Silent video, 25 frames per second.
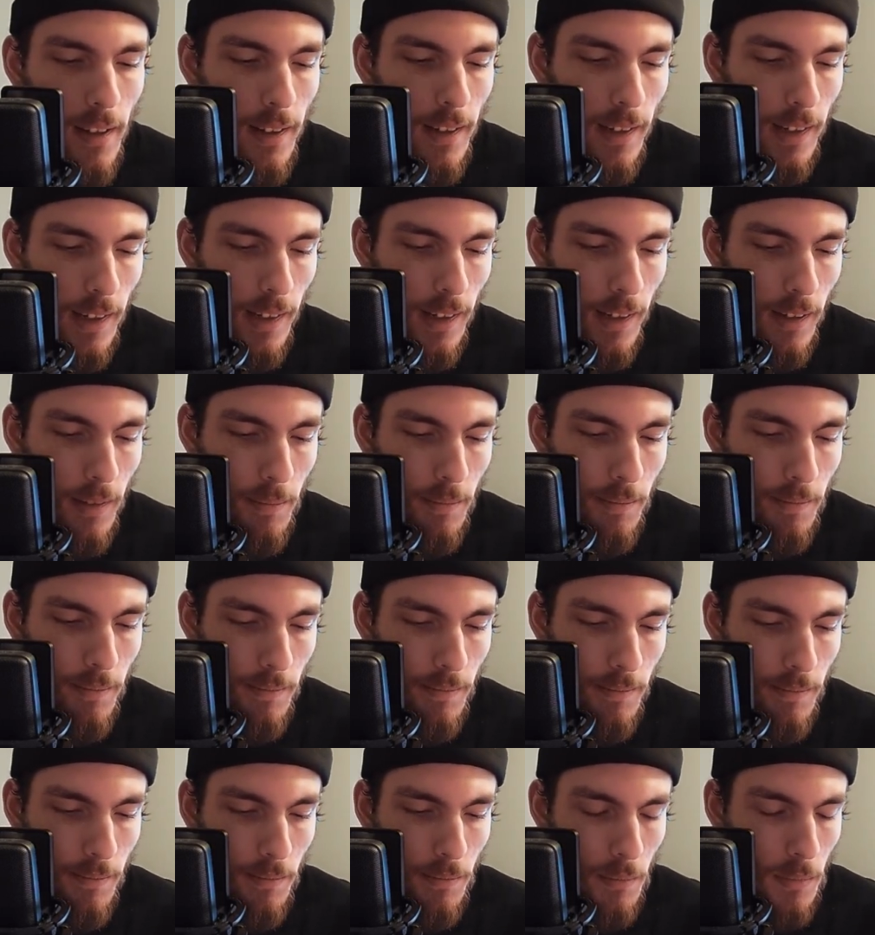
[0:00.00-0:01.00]
Um,
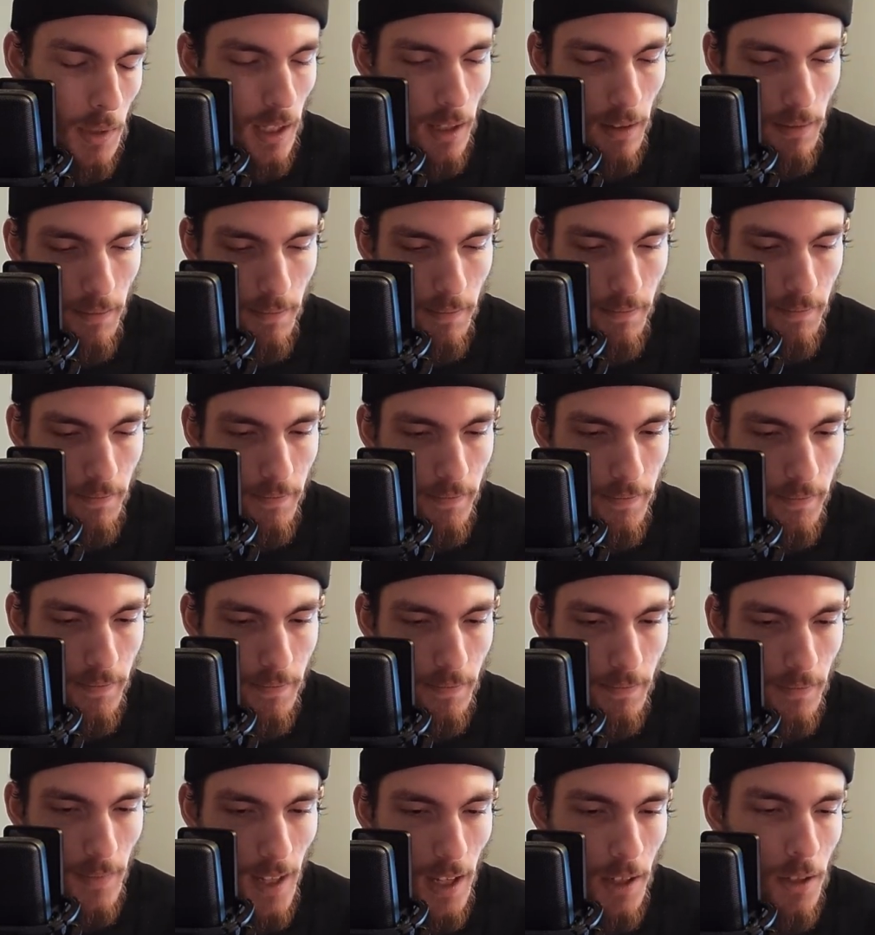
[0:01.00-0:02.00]
yeah,
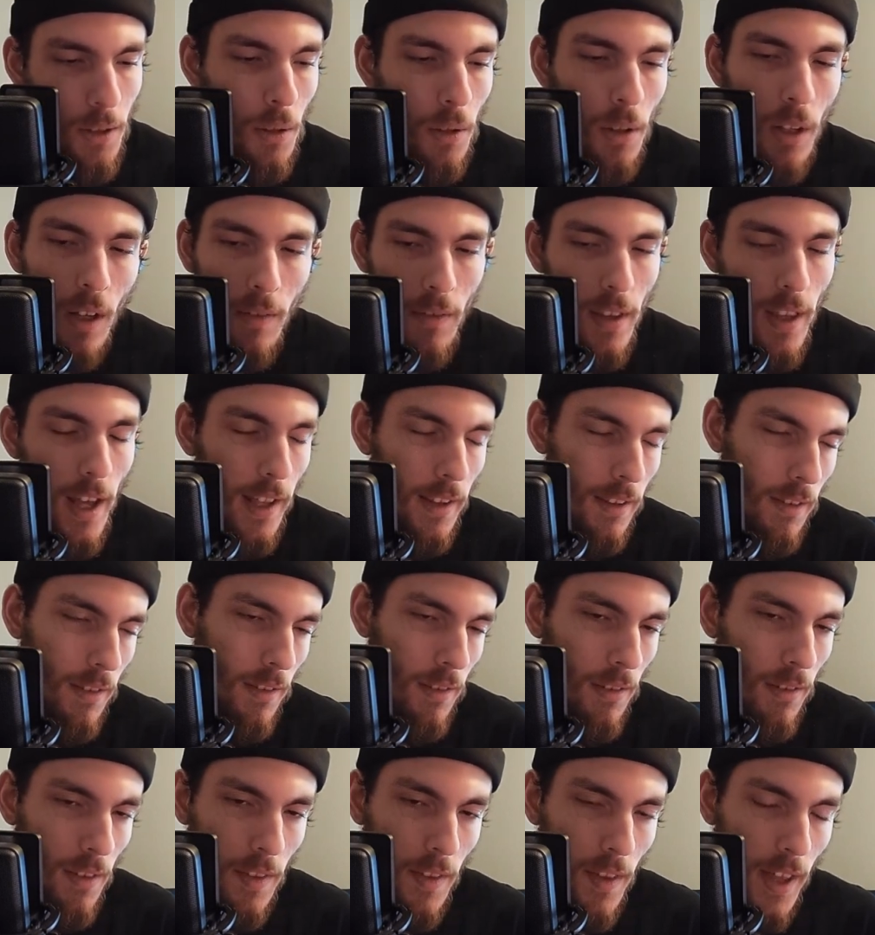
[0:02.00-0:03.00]
I do love that
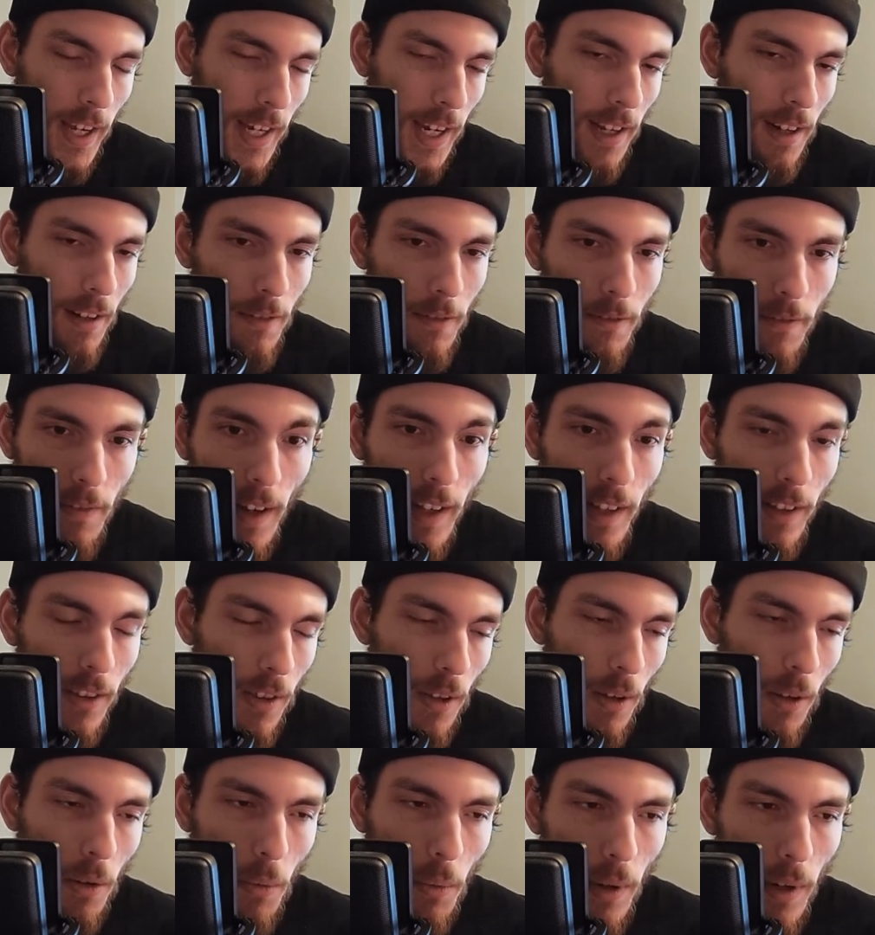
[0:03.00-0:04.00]
that that kind of fight
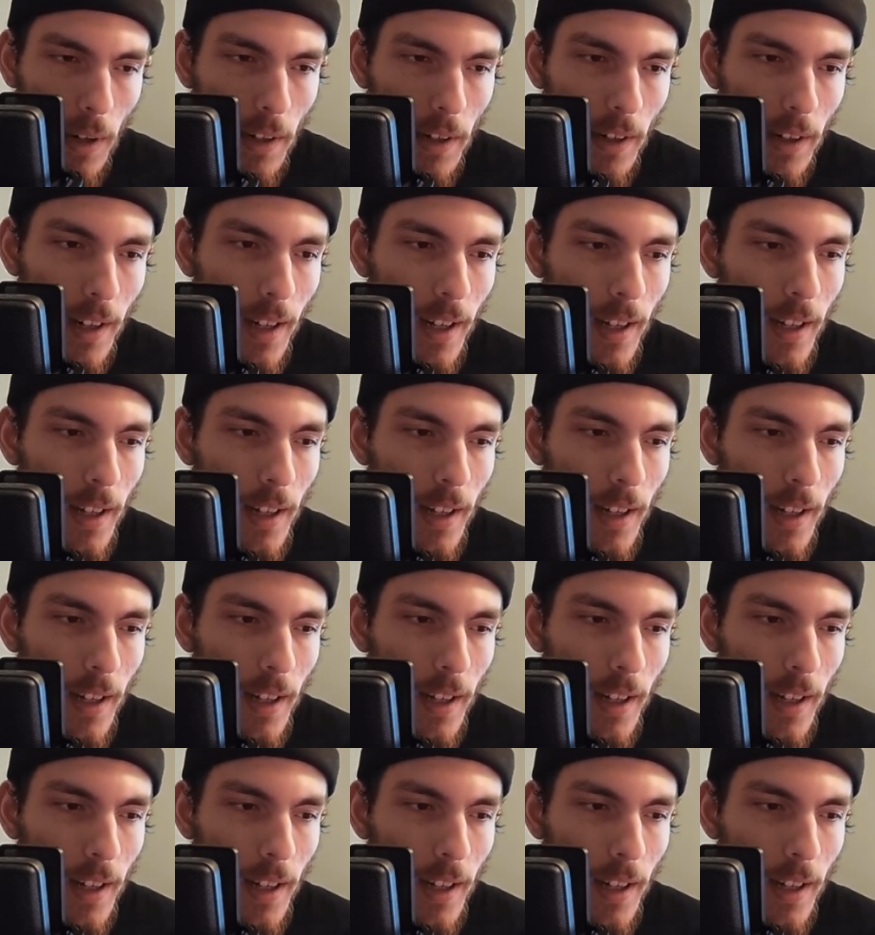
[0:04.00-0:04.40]
though, where